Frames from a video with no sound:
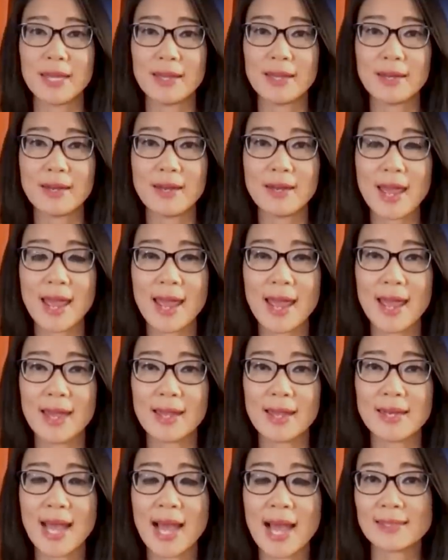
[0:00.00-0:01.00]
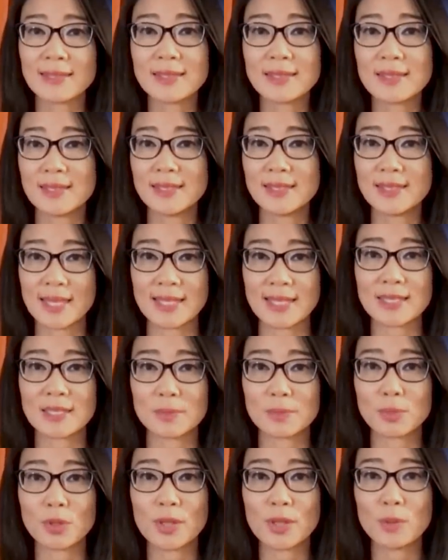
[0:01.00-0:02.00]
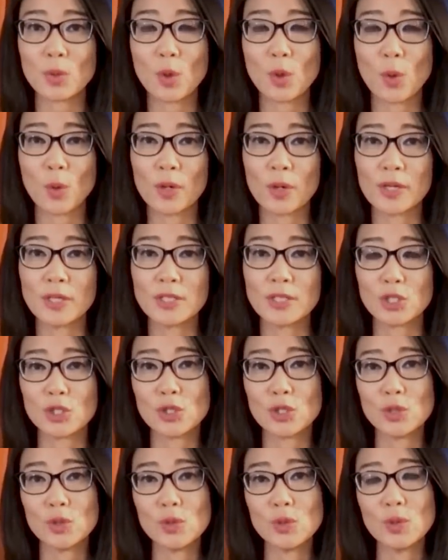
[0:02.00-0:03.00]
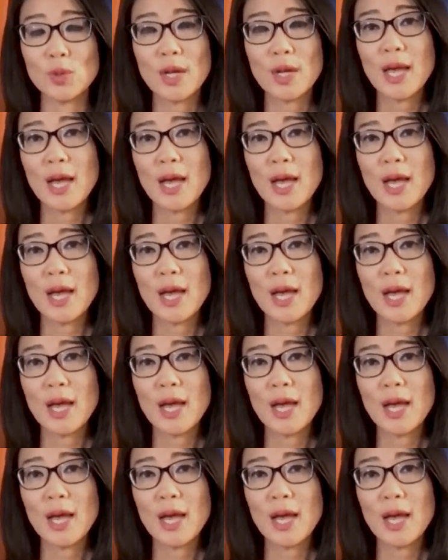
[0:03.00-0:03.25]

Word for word: in and ask the state Supreme Court to